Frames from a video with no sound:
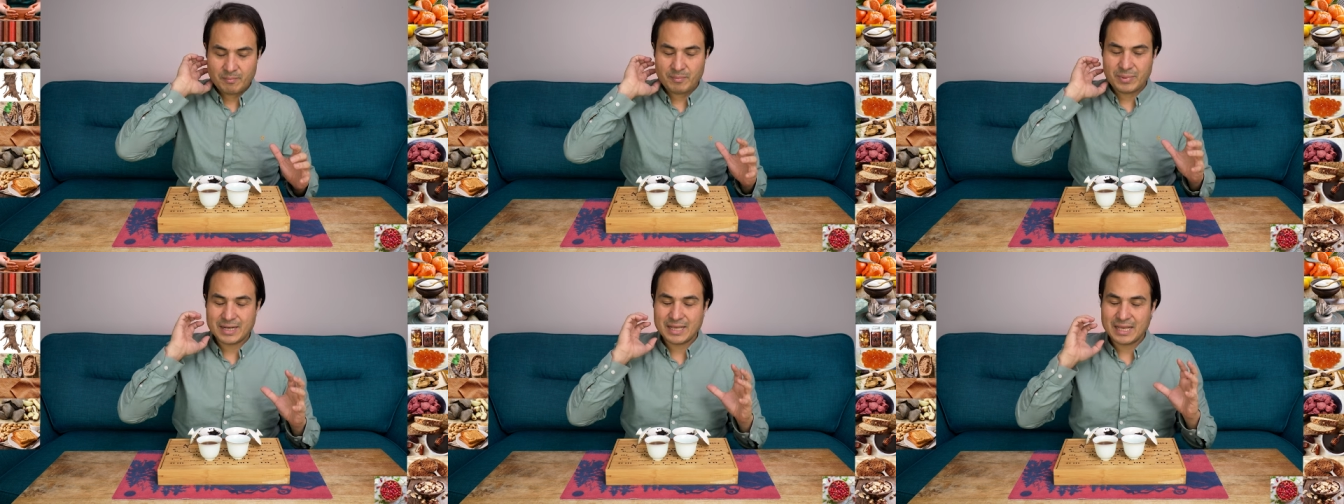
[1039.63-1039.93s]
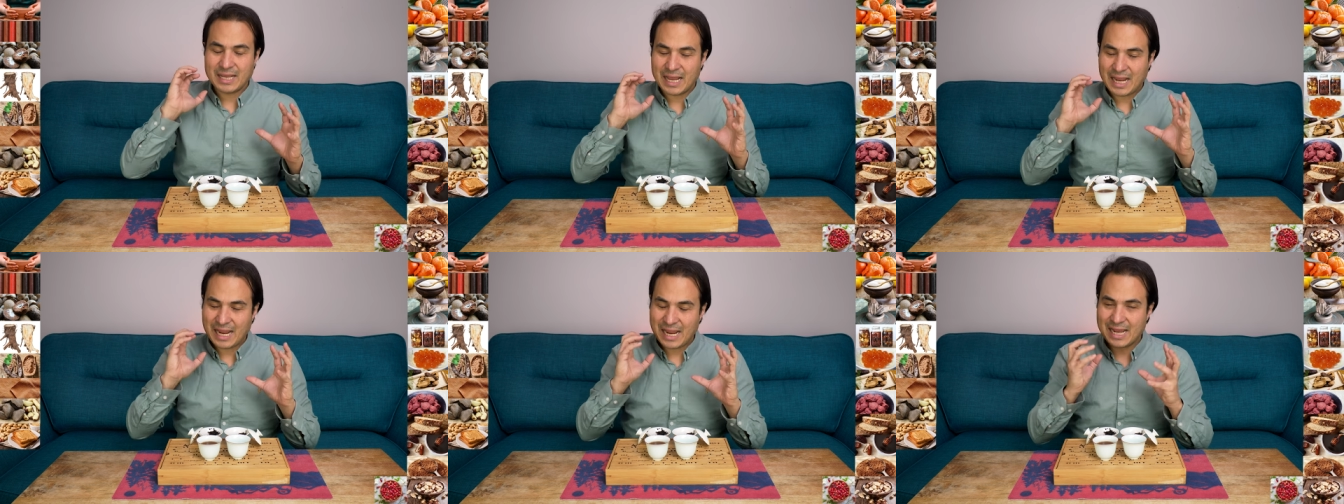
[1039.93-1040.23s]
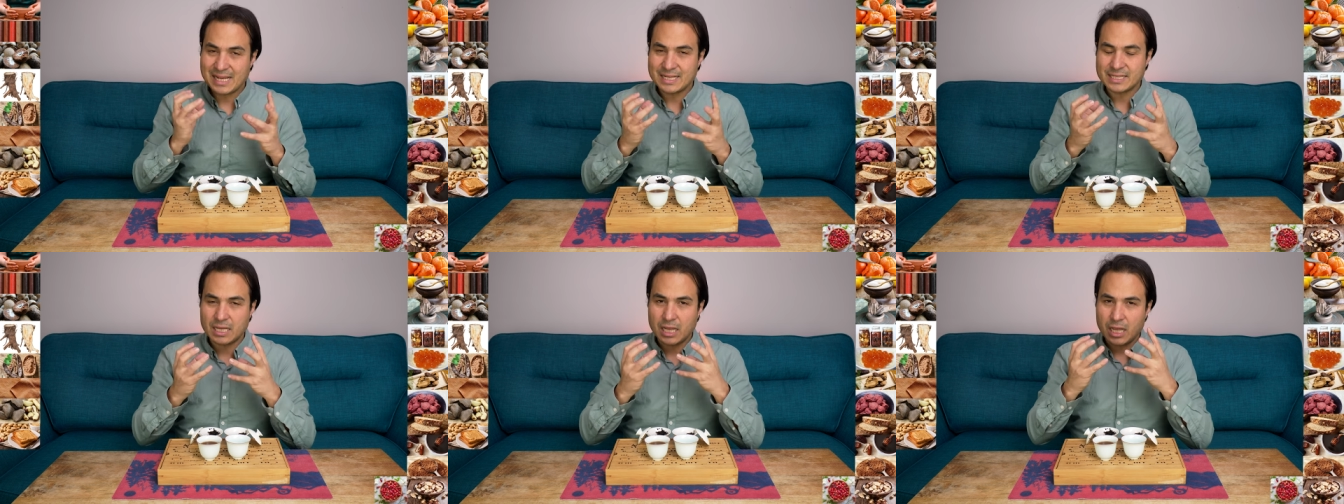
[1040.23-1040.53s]
but it
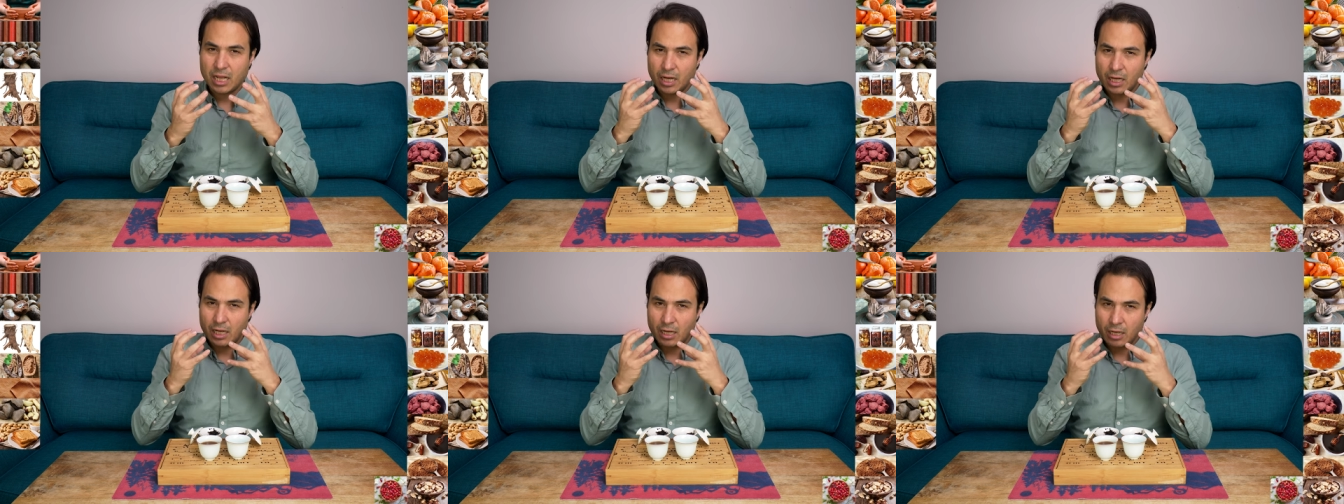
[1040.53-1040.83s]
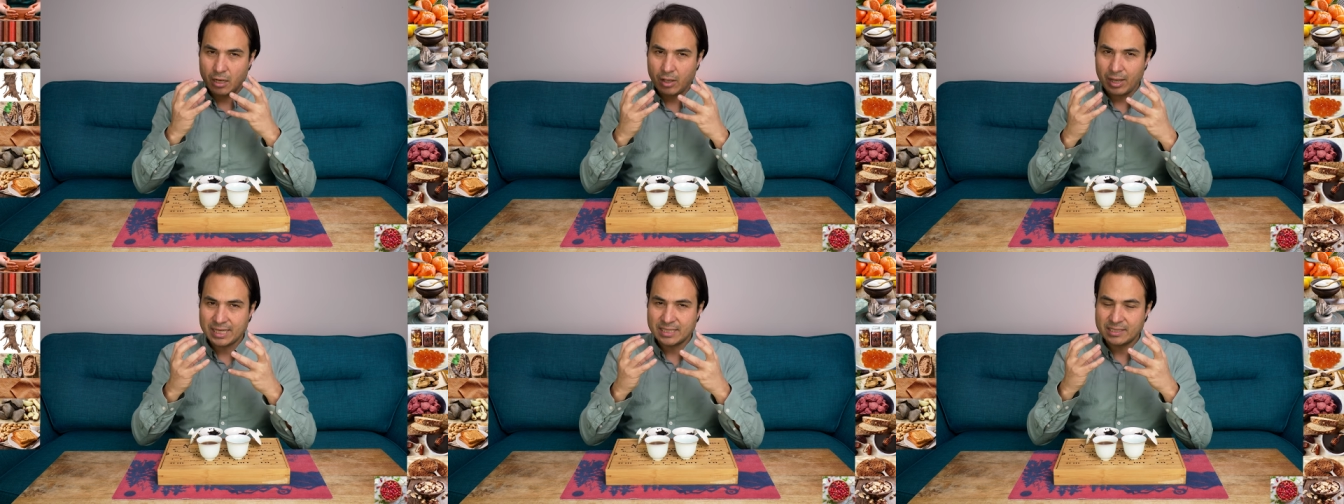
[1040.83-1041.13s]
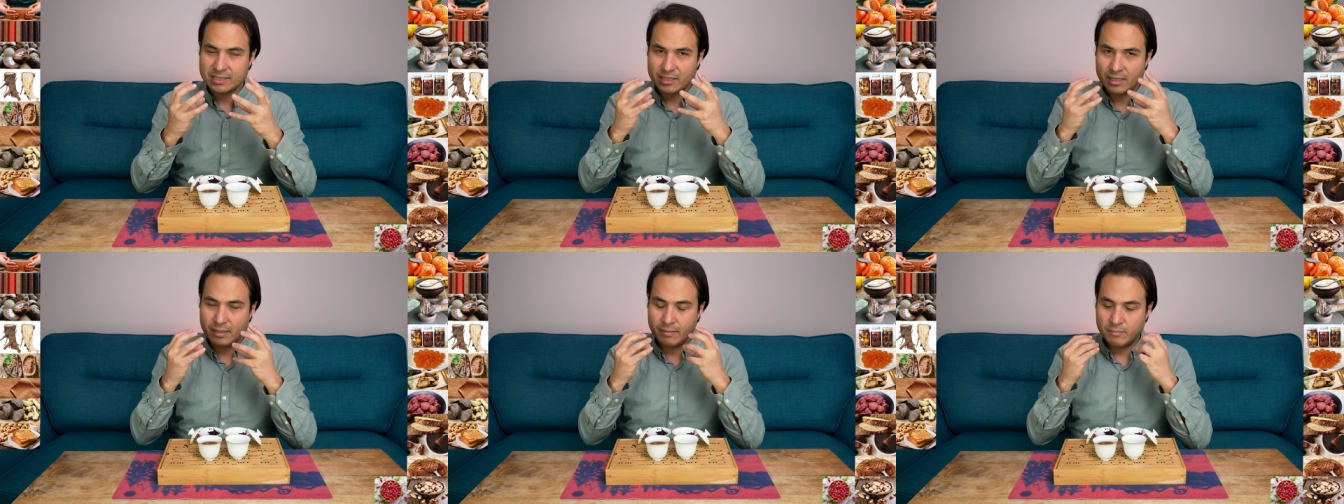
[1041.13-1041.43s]
has a
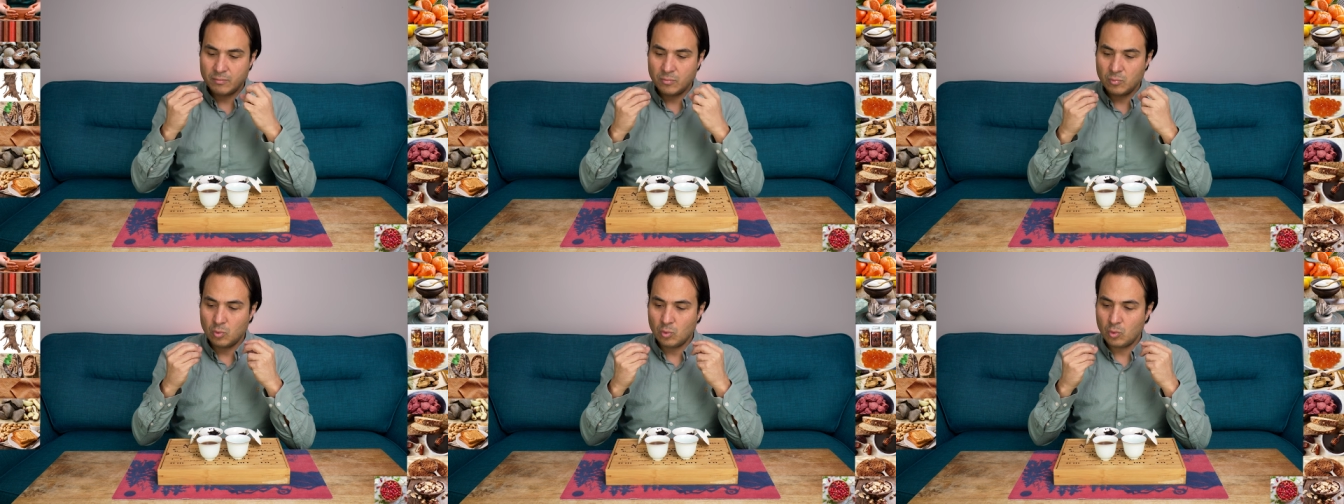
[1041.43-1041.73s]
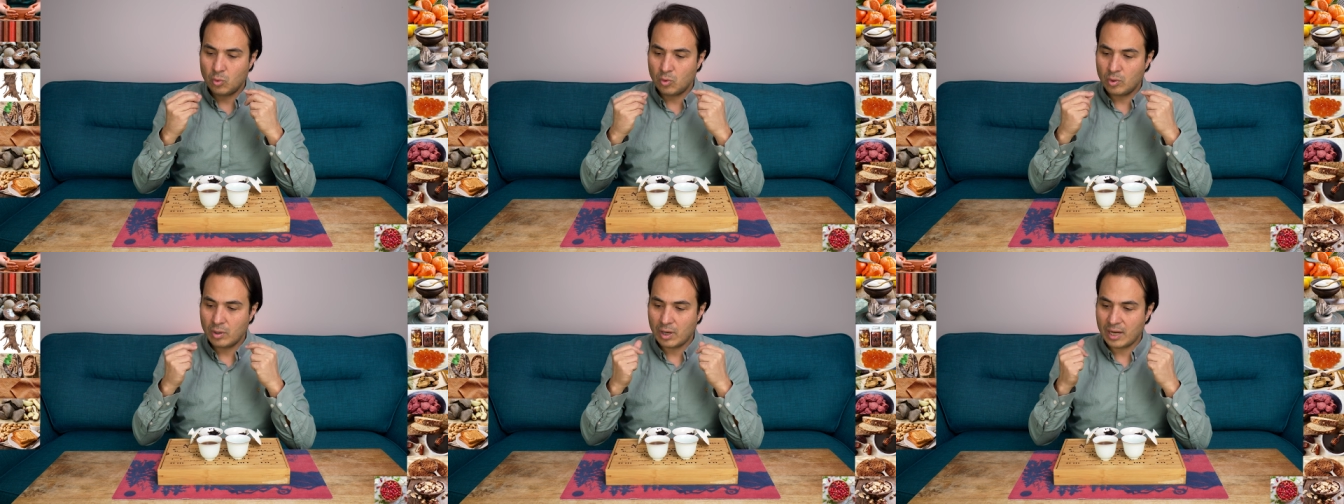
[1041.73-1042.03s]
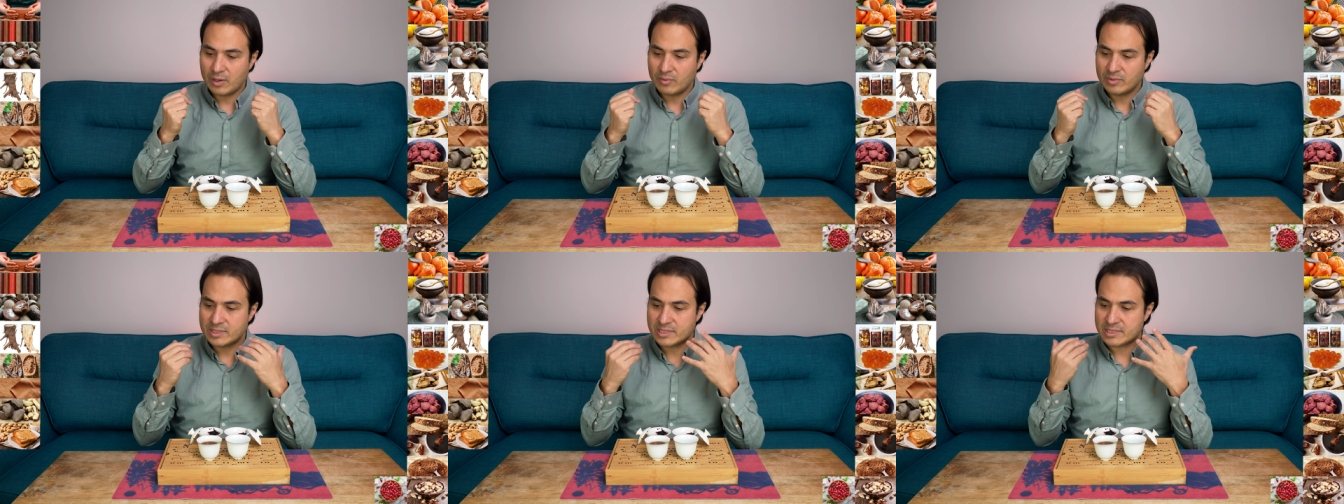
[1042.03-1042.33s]
lighter, more,
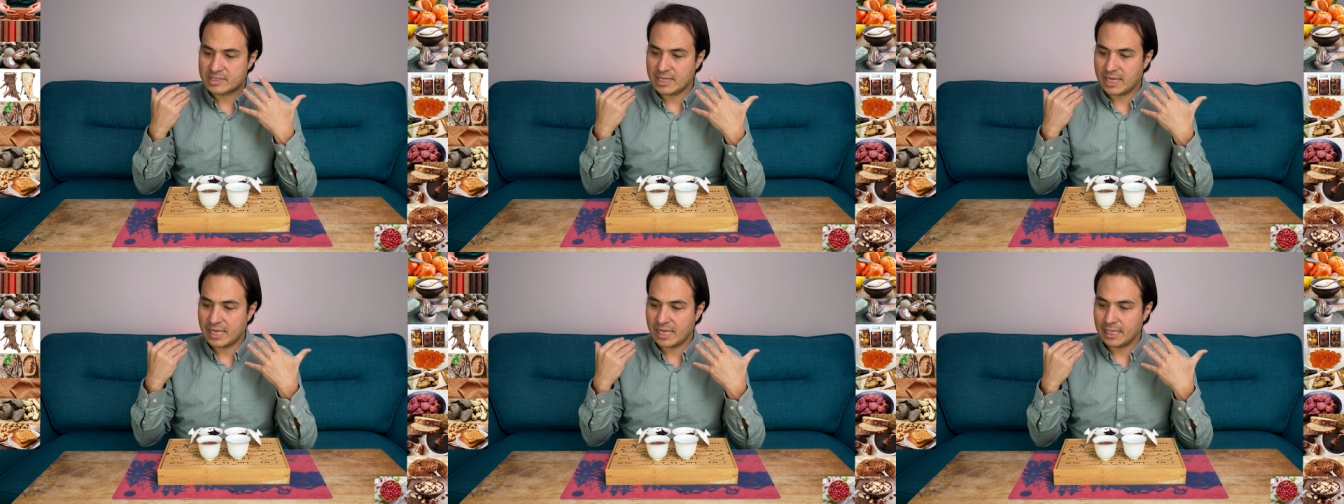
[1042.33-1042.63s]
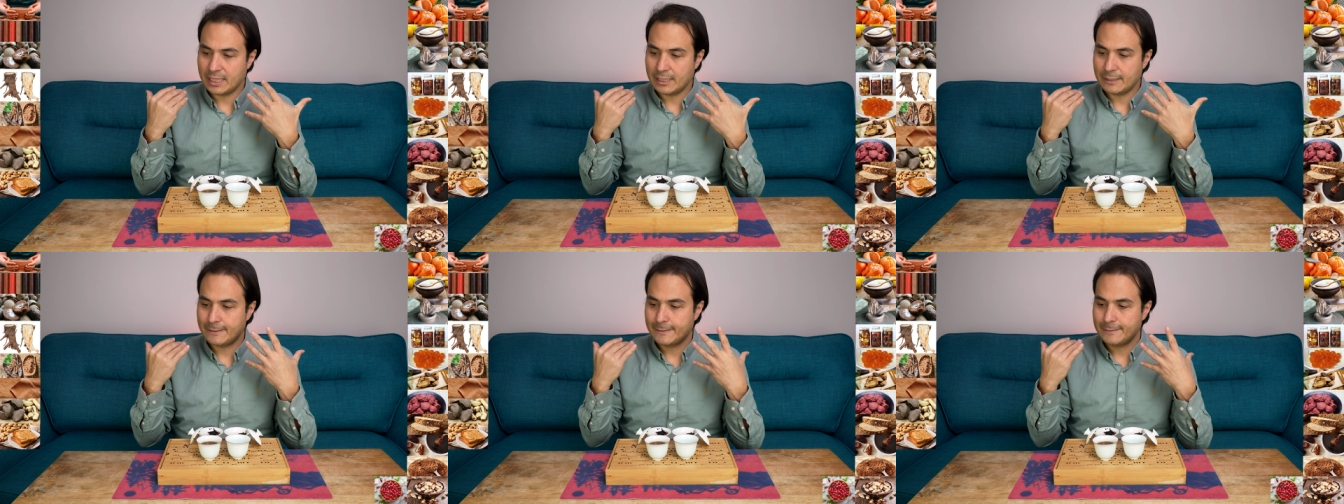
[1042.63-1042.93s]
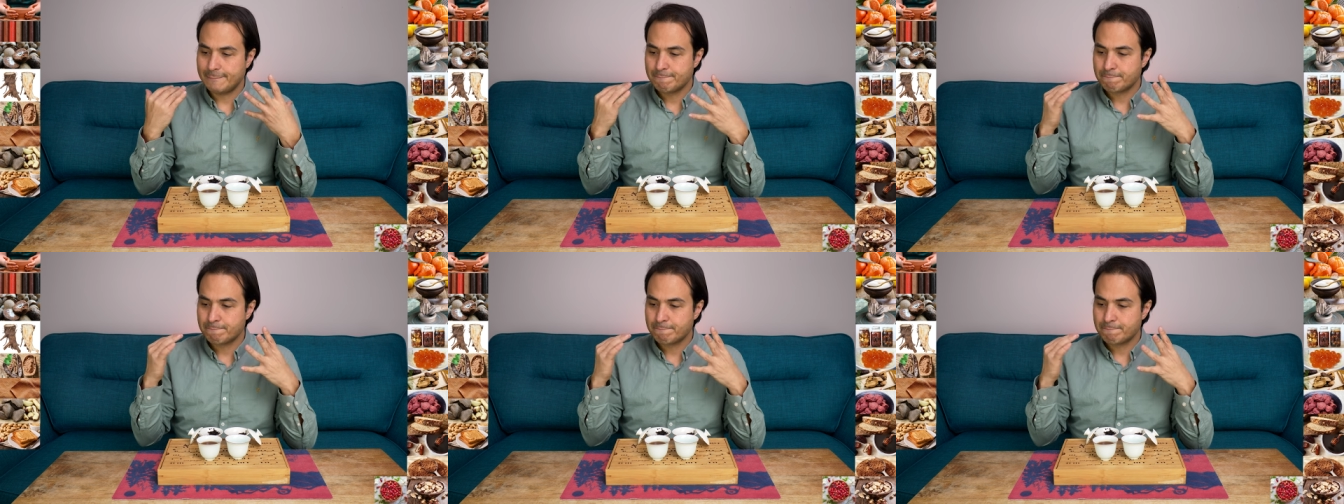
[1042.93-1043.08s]
I would say,